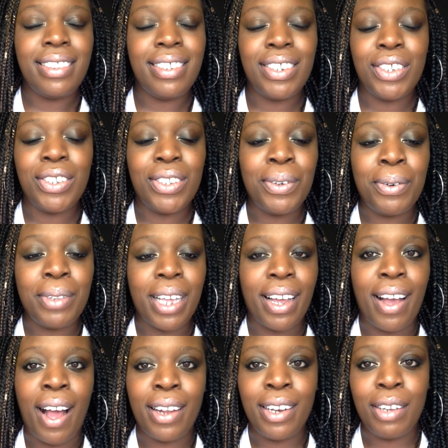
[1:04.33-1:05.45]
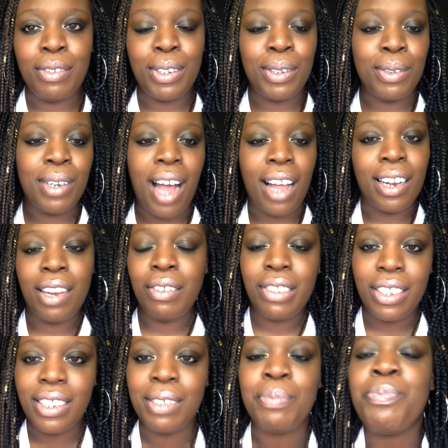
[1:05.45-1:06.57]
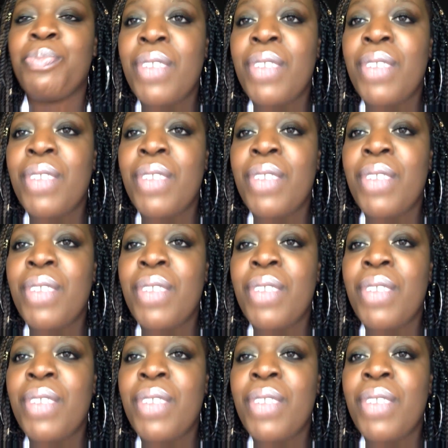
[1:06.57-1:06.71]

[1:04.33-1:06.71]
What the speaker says: just know that God loves you. God loves us.